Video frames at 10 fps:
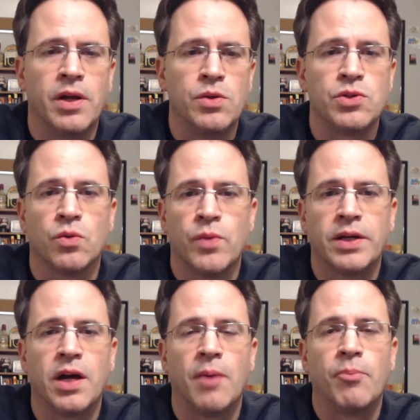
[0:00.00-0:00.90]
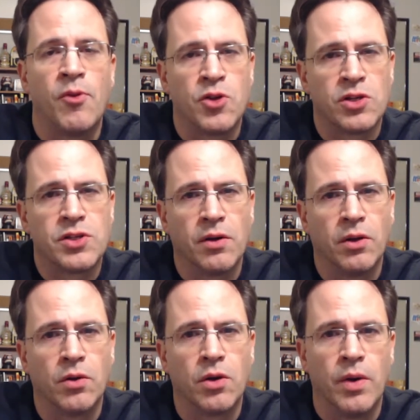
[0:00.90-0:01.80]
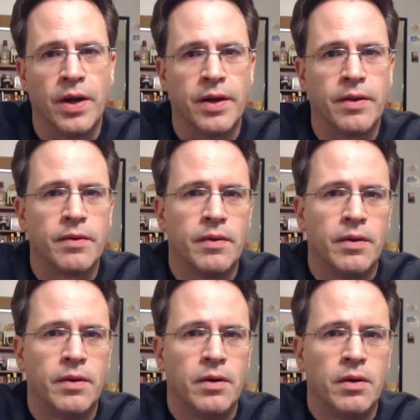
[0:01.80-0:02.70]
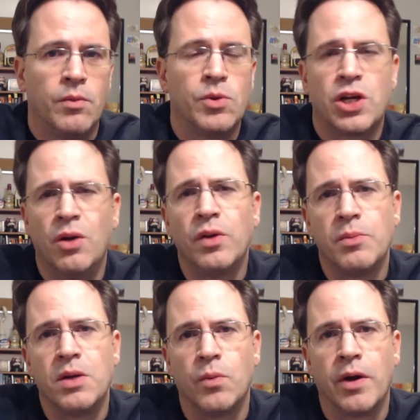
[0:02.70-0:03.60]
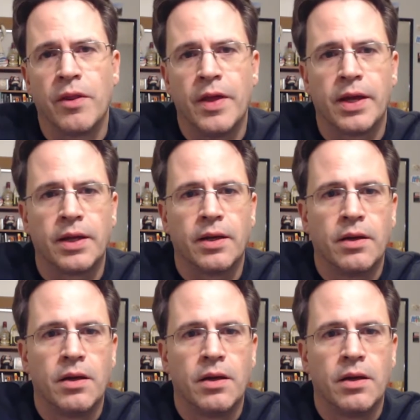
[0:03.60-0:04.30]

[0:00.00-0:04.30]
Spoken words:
and use a red cup with just their logo on it, which can only mean one thing.